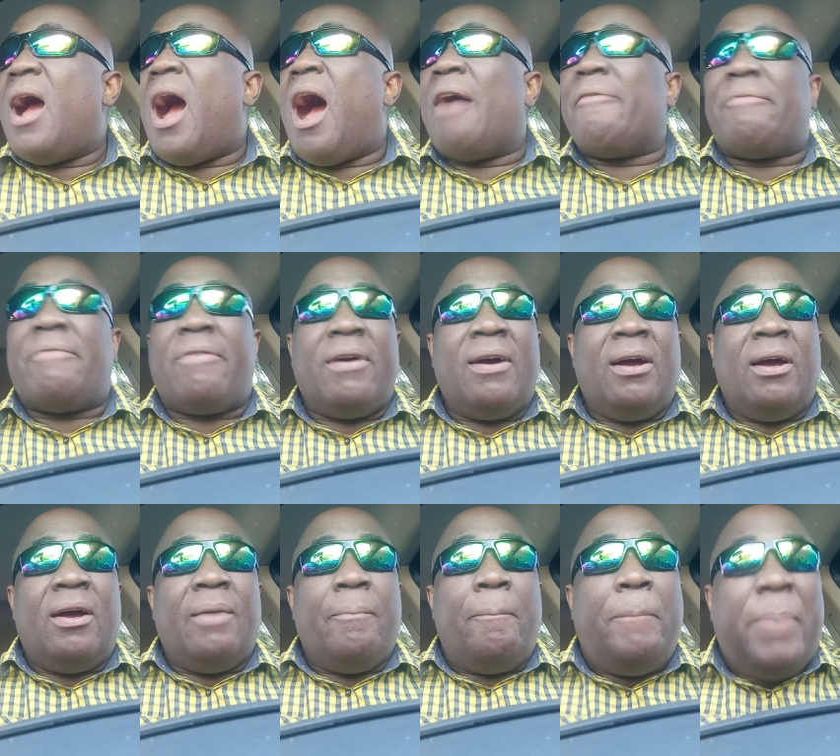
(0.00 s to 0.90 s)
of
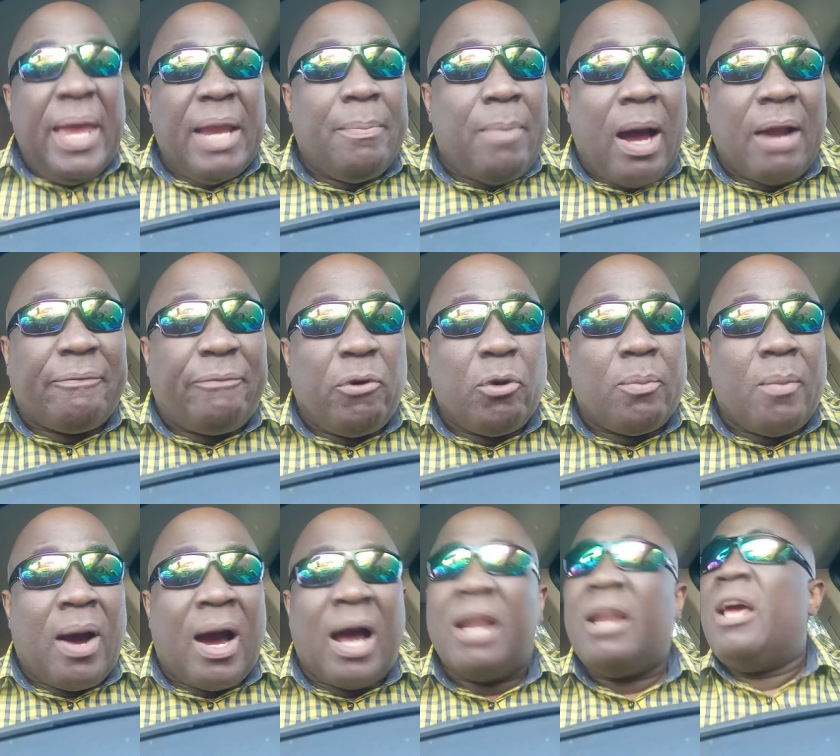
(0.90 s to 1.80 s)
big man
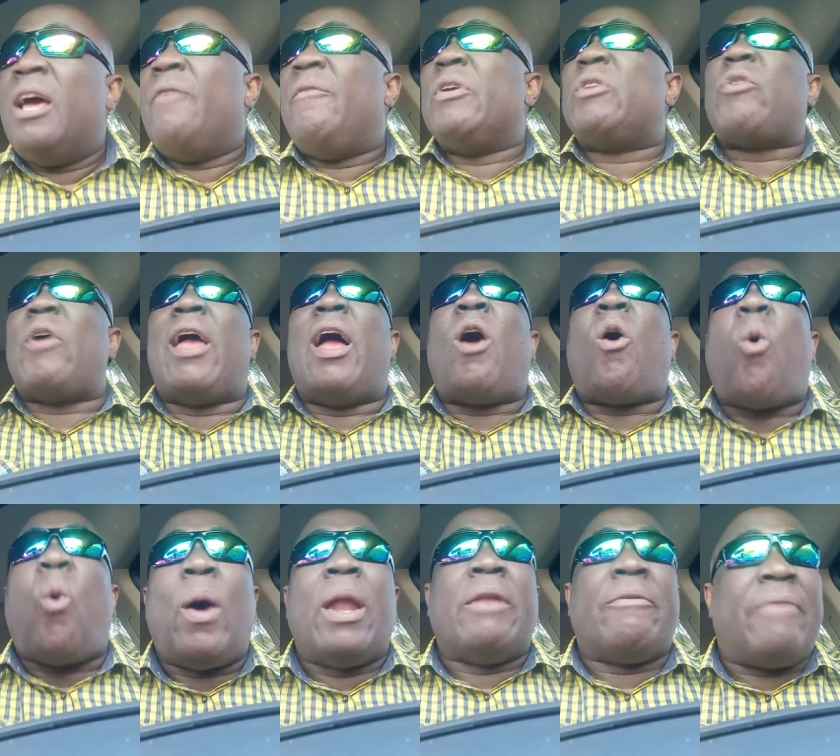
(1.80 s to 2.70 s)
football to try and
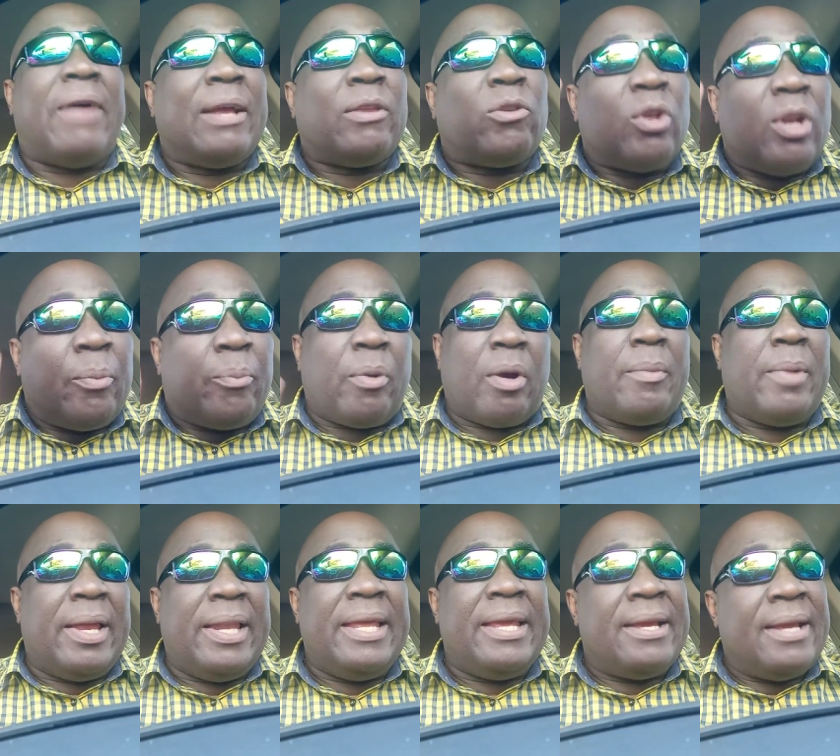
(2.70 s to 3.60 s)
qualify to the
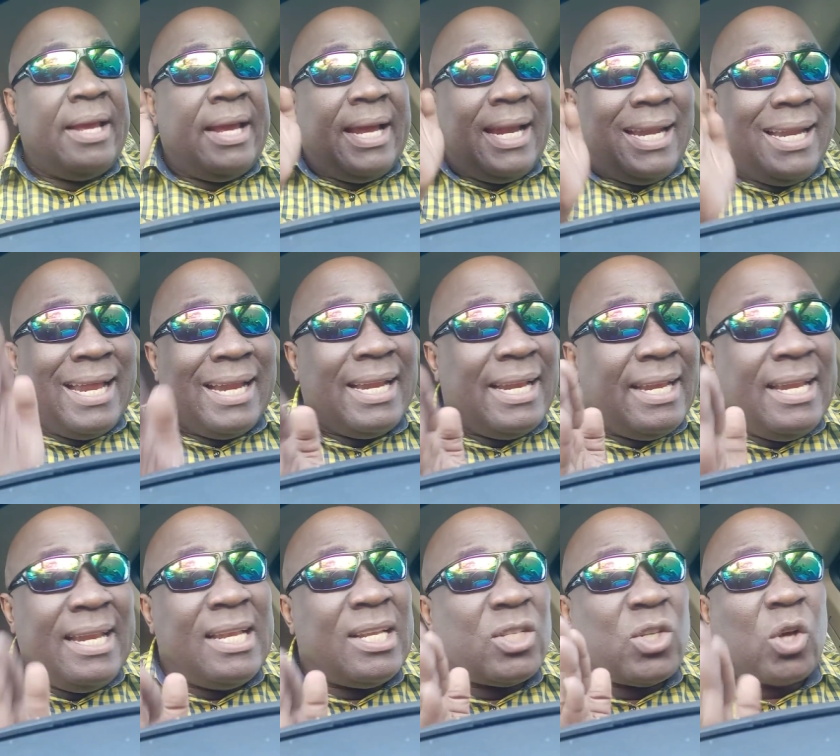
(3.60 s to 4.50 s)
Premier League. Lenny
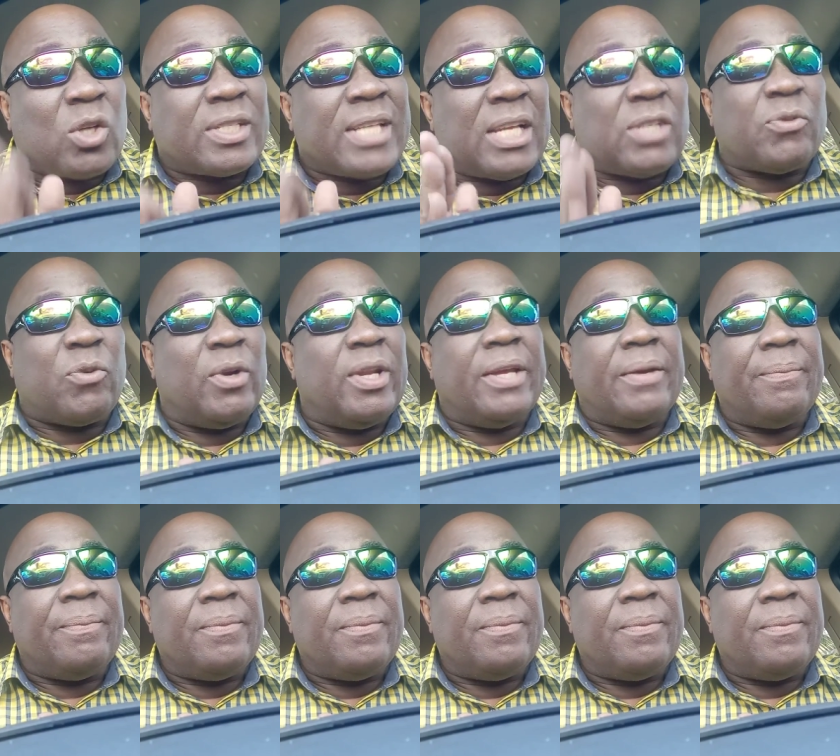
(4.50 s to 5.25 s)
did it successfully.